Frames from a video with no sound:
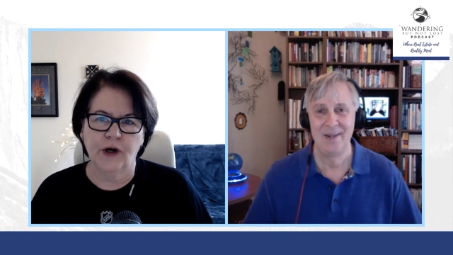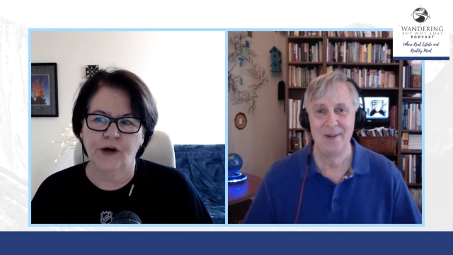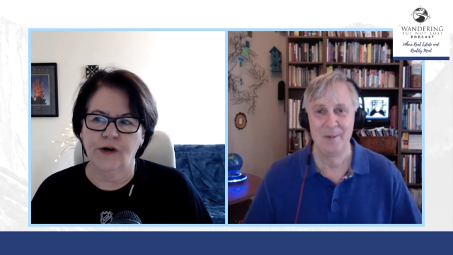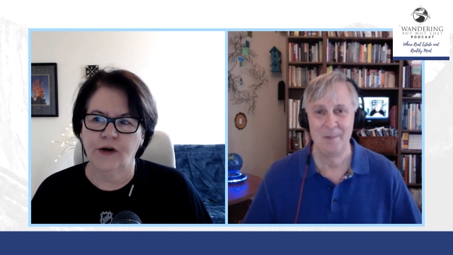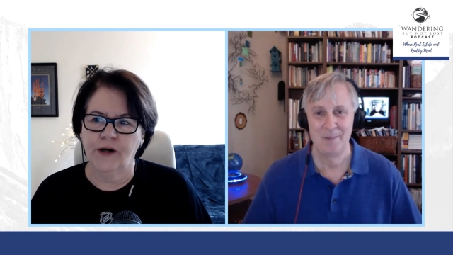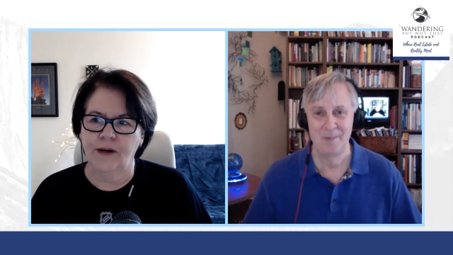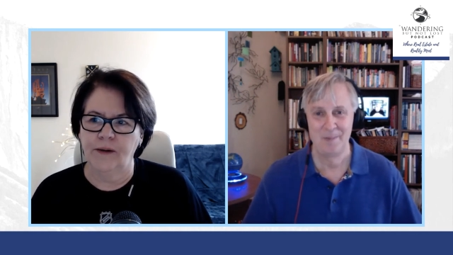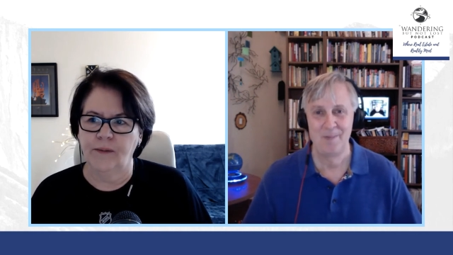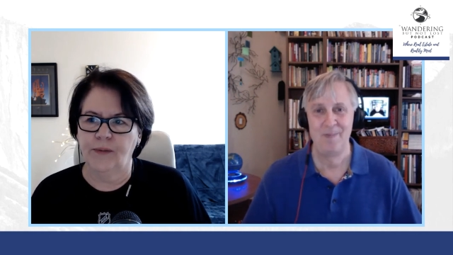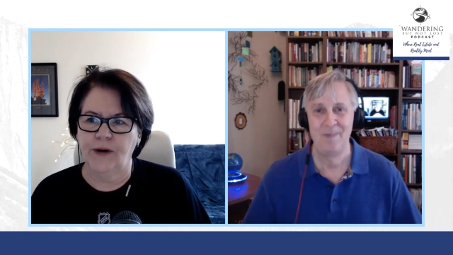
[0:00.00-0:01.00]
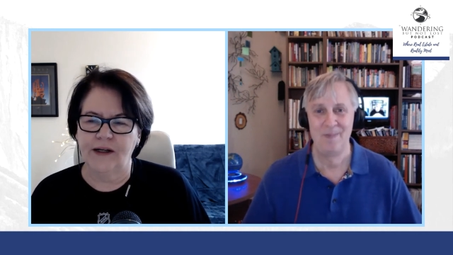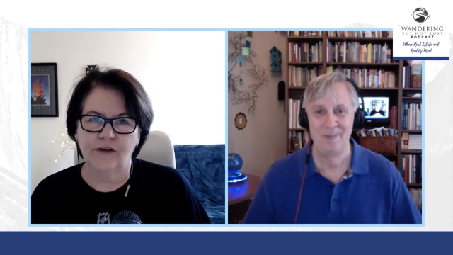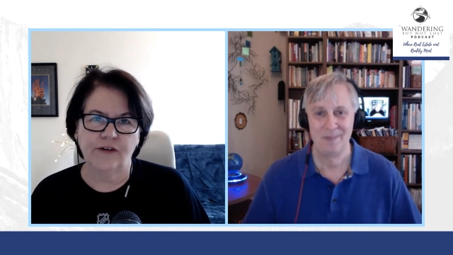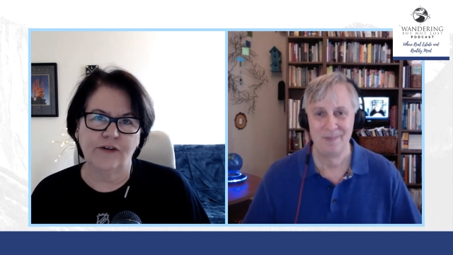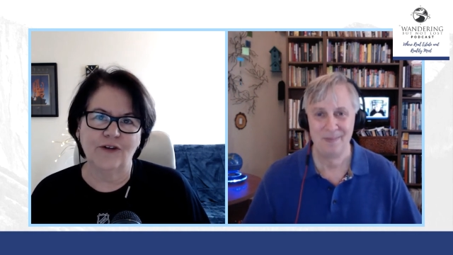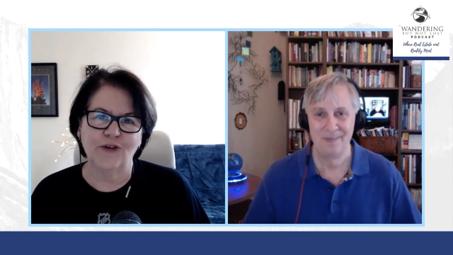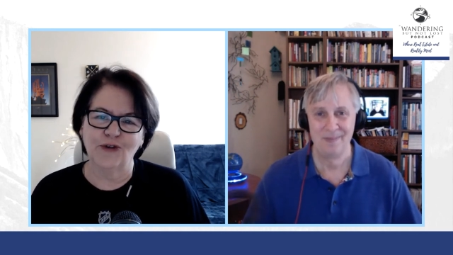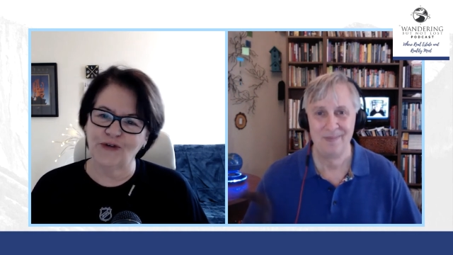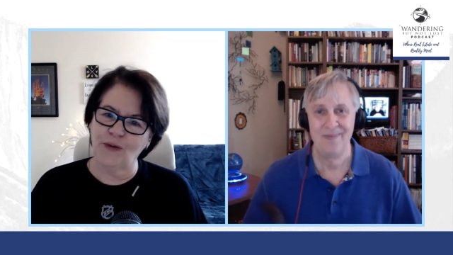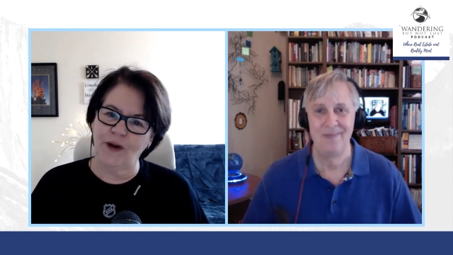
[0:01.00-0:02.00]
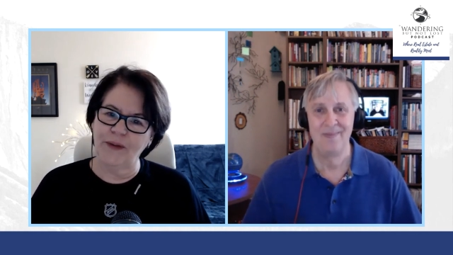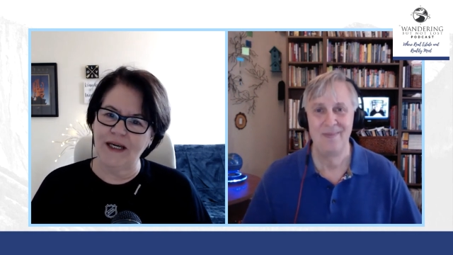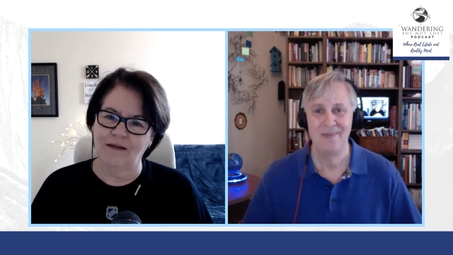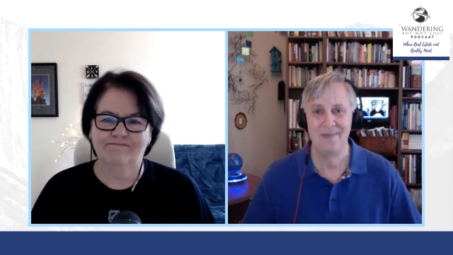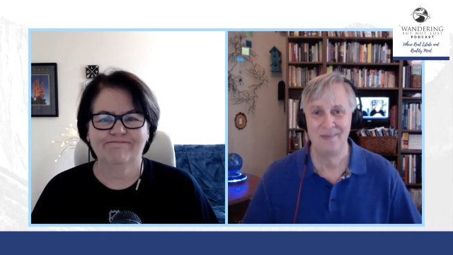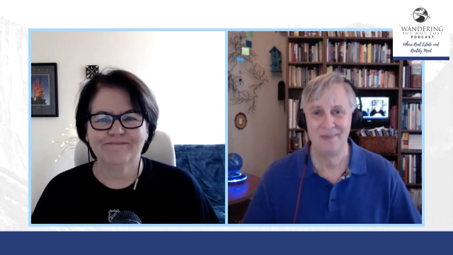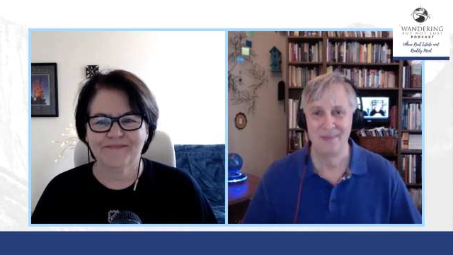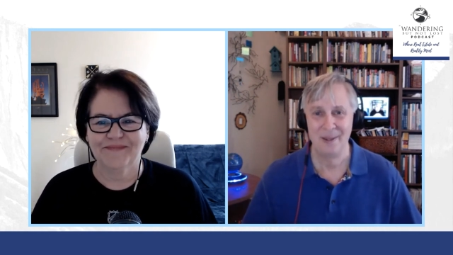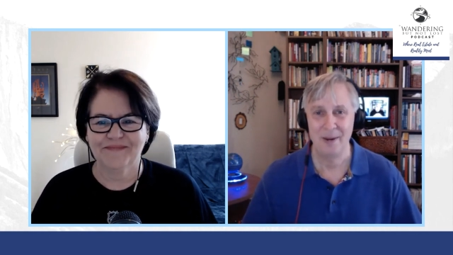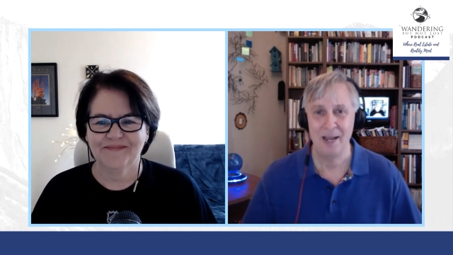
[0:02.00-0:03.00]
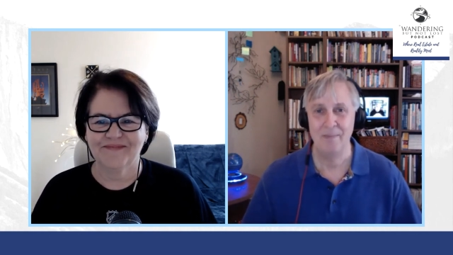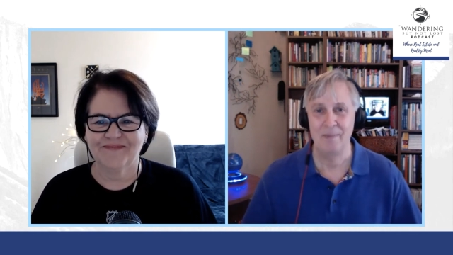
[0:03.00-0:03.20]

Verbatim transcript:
Speaker 1: parter on practices and tools for well being. All right.